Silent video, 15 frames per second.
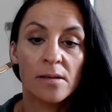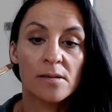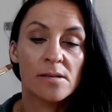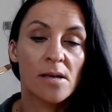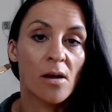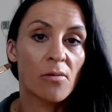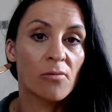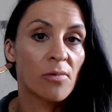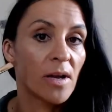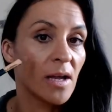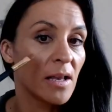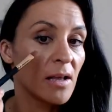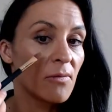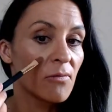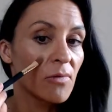So I
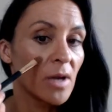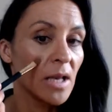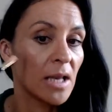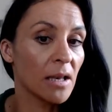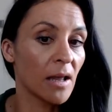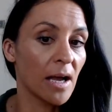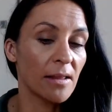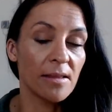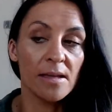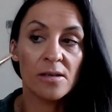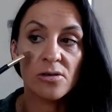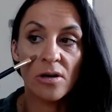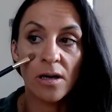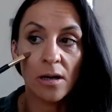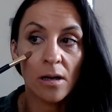really like that
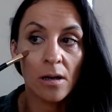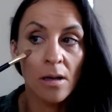trick.